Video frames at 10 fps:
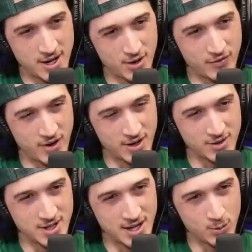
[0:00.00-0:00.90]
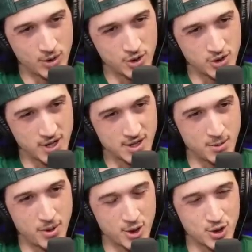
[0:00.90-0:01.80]
and her final dying wish is
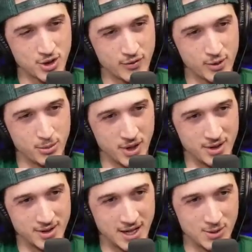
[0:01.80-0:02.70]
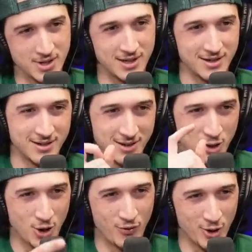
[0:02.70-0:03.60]
a picture of your butt. And I was like,
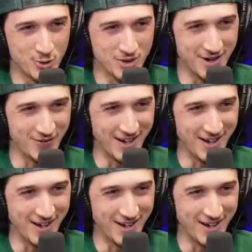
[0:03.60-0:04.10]
go fuck yourself.